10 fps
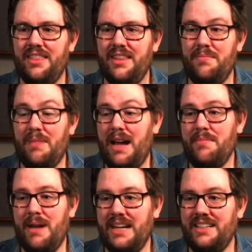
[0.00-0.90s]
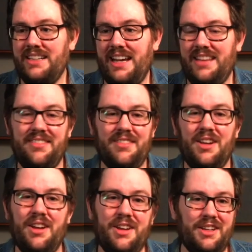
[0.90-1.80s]
in my mind it had,
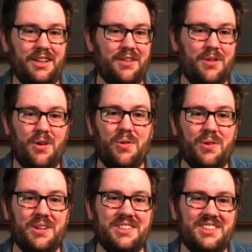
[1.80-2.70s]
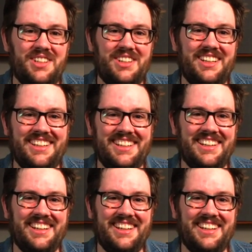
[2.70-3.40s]
horns on it,